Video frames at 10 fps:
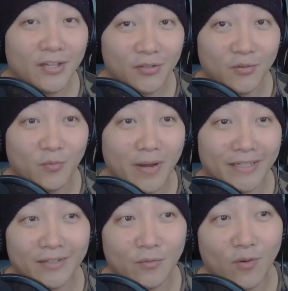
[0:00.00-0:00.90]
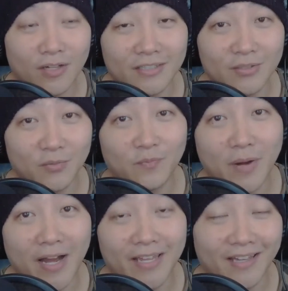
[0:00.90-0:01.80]
you might want to
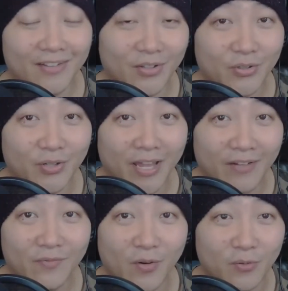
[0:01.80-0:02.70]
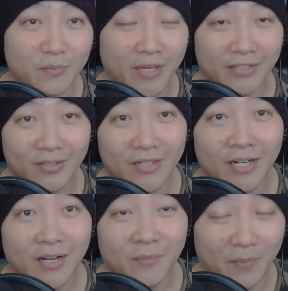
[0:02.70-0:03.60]
buy another headphone better.
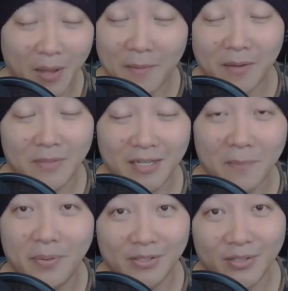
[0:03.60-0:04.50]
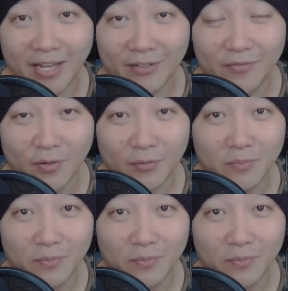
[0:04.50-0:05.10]
I mean, a better headphone.